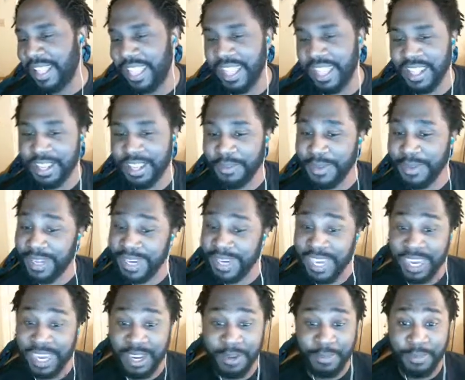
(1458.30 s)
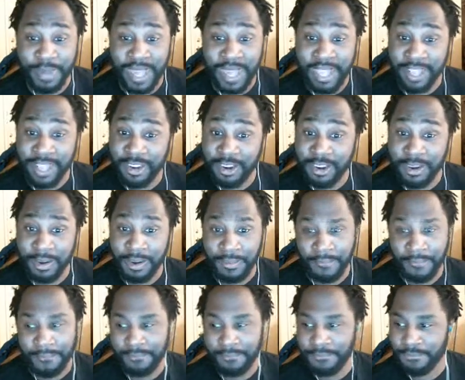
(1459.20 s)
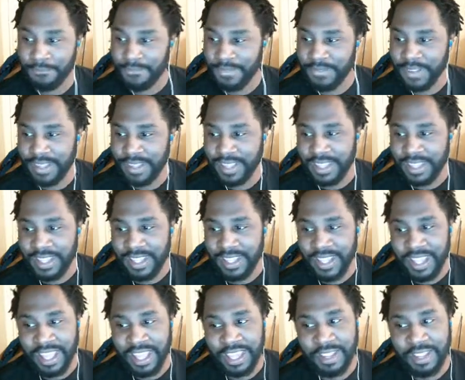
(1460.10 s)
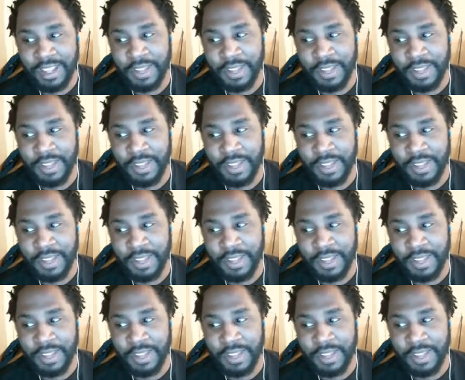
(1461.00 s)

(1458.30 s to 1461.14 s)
Kenya might not come back, y'all. Can you